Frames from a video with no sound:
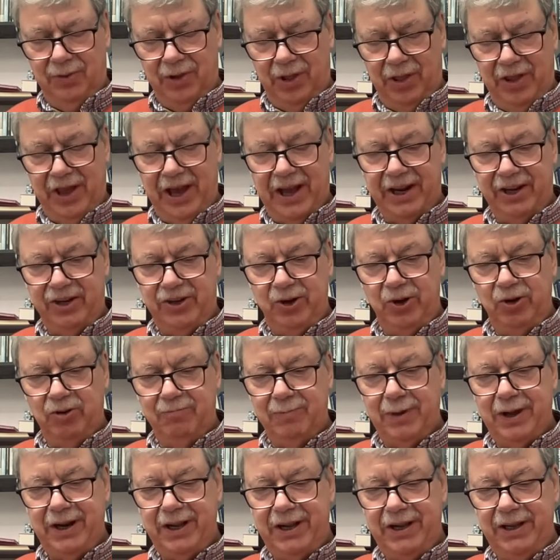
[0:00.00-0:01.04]
the attitude of
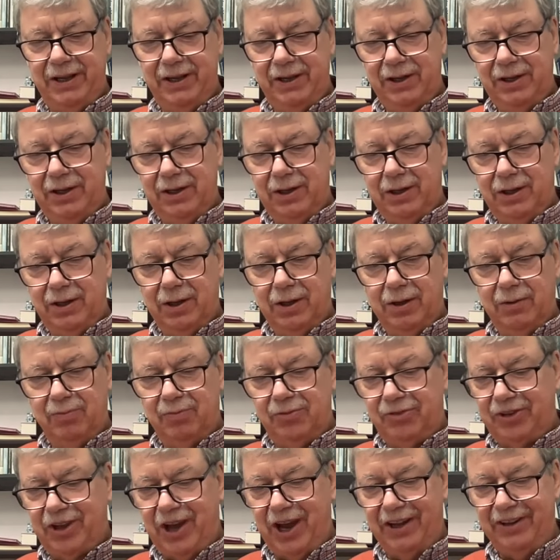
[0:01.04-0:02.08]
many
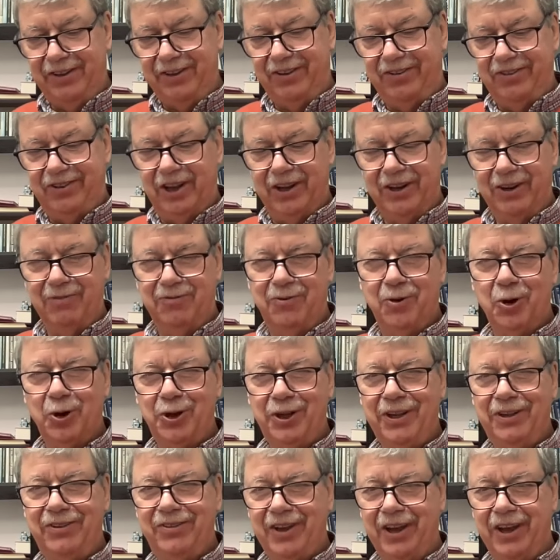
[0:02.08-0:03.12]
scientists under
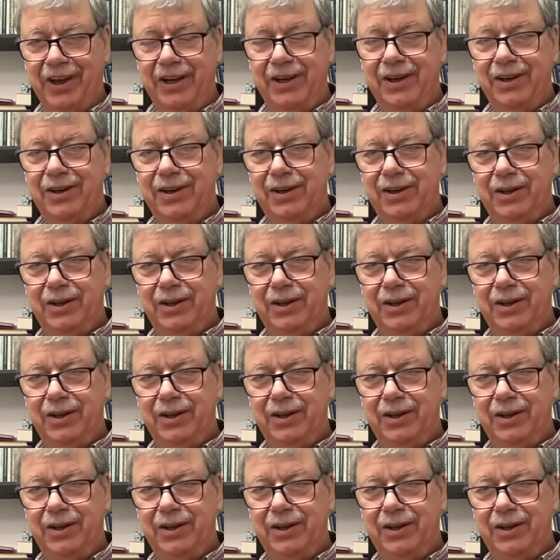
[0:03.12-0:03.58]
40 say